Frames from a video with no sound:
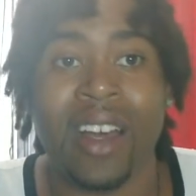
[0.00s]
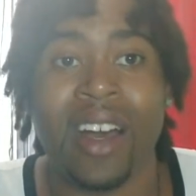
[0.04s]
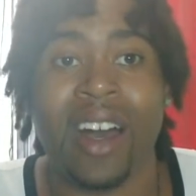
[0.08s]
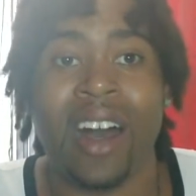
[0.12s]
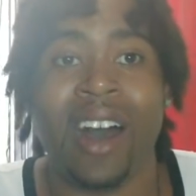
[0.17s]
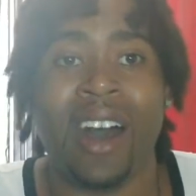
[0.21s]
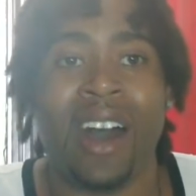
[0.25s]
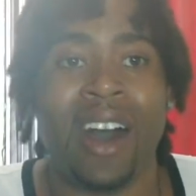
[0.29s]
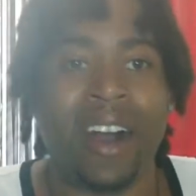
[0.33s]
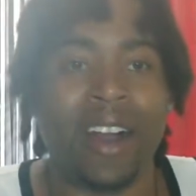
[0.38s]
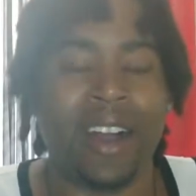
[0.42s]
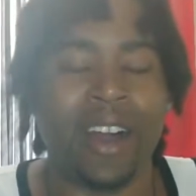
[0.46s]

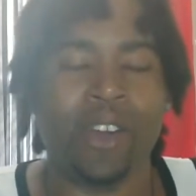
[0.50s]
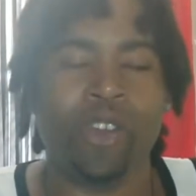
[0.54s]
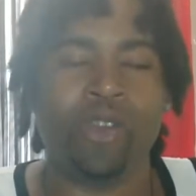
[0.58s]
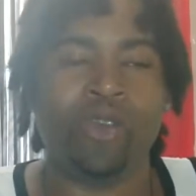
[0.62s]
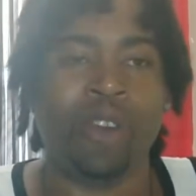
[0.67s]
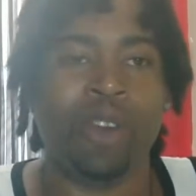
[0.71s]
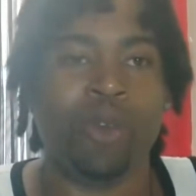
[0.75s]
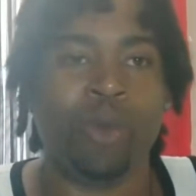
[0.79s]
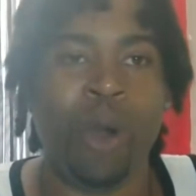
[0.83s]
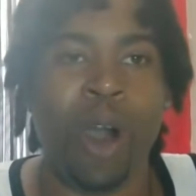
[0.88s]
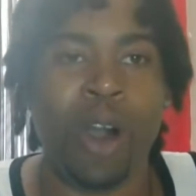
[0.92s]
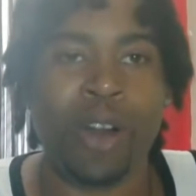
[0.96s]

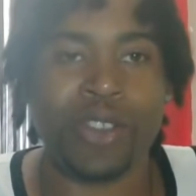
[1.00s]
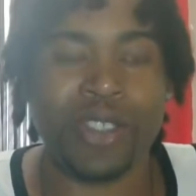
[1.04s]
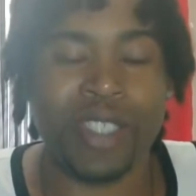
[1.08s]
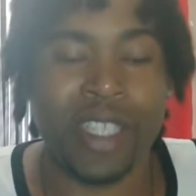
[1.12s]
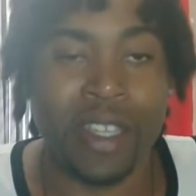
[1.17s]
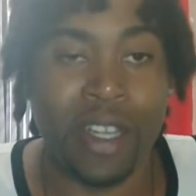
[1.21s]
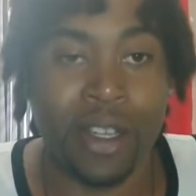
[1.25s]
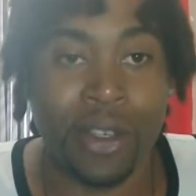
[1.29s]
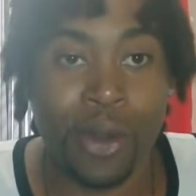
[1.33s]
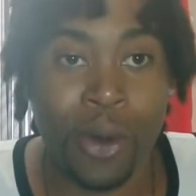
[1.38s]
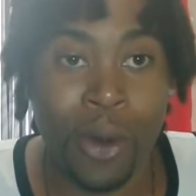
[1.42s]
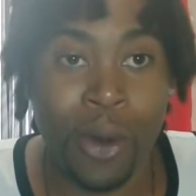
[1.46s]
Walks
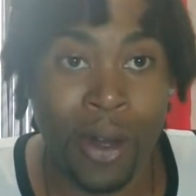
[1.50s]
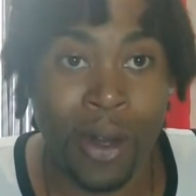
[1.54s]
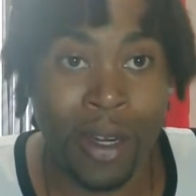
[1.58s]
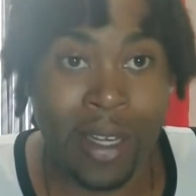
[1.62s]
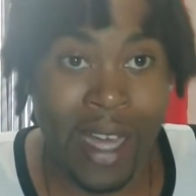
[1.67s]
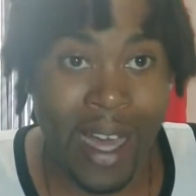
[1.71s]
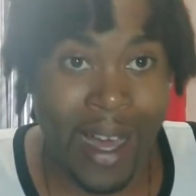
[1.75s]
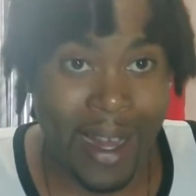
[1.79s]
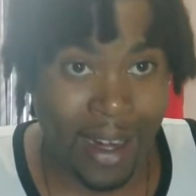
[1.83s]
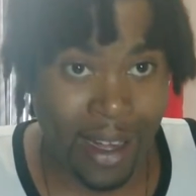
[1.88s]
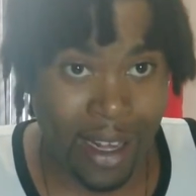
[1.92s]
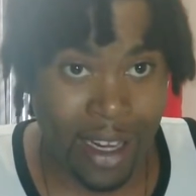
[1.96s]
in the door
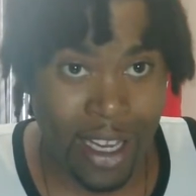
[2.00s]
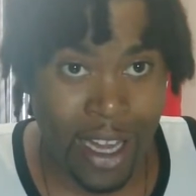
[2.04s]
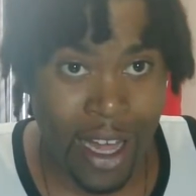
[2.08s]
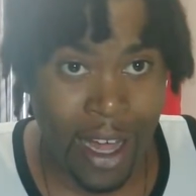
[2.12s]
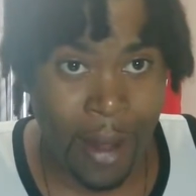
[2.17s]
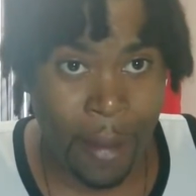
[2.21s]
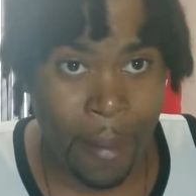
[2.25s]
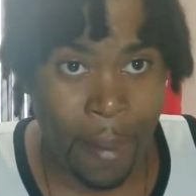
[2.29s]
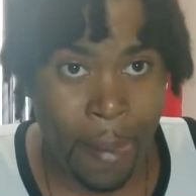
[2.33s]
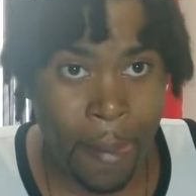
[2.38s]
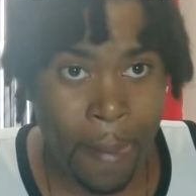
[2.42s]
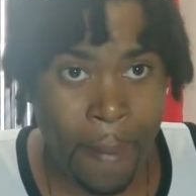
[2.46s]
9
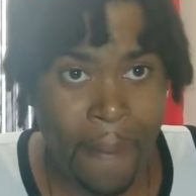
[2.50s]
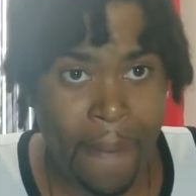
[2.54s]
o'clock.